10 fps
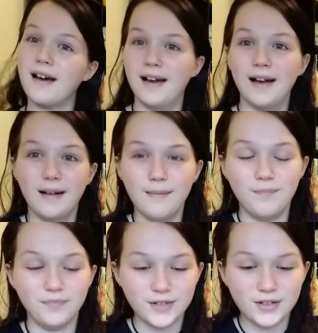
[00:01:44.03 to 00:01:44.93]

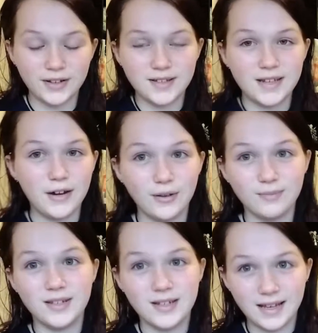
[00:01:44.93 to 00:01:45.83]
So I stayed
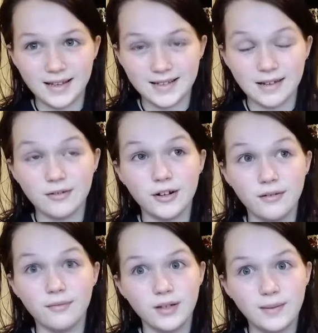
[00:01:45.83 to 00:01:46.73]
home today because they were
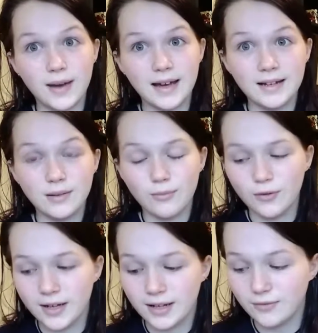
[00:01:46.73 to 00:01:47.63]
hurting really bad in the
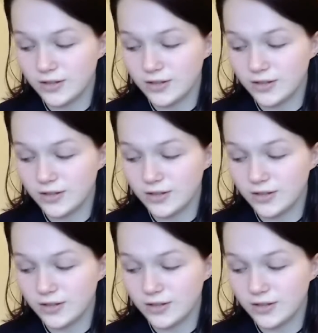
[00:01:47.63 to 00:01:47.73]
morning,